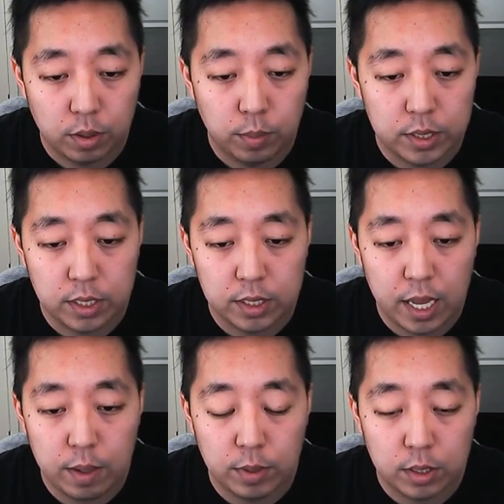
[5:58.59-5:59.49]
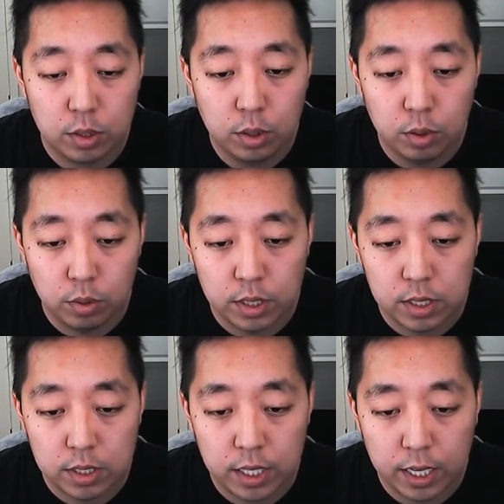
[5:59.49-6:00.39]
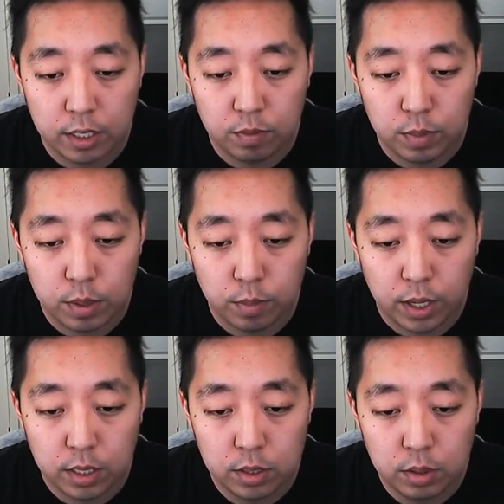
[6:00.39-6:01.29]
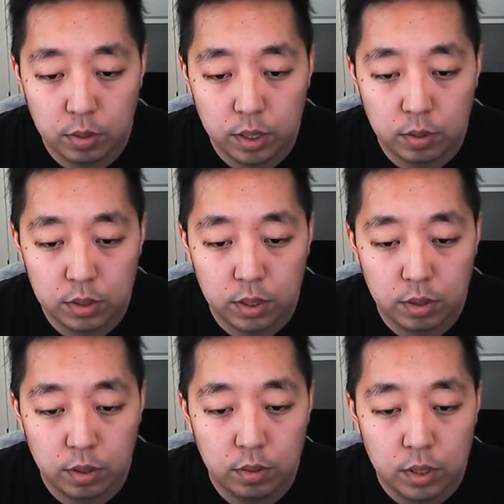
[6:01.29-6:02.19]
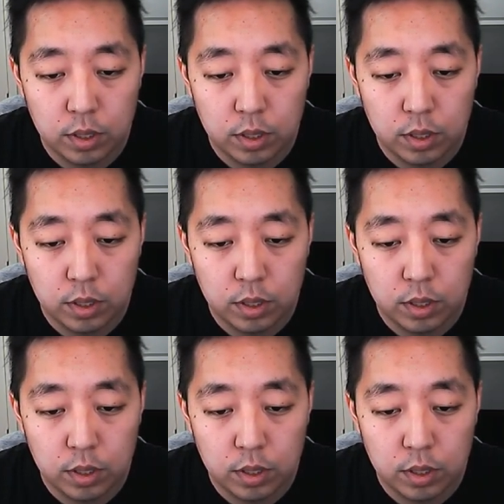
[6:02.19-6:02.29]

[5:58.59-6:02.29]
But since m is 2, this is negative b minus 2 equals 0.